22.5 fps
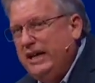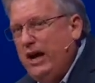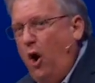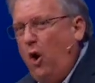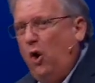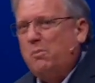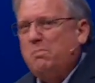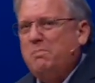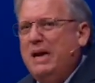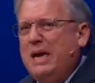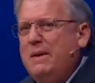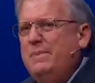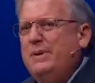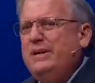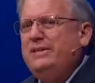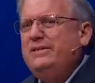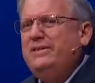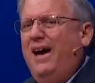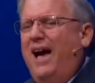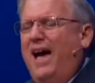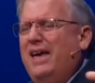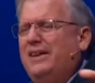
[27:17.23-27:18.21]
or maybe
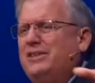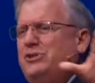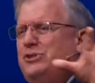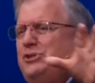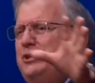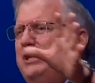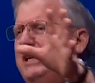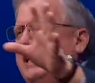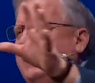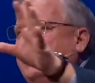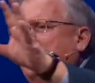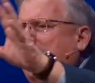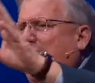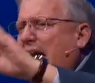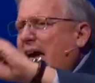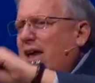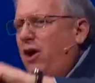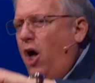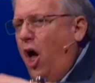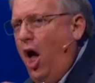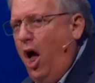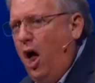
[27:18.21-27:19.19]
not seen
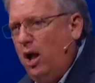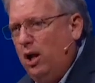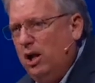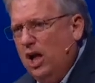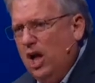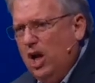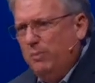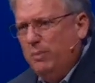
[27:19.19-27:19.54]
at all,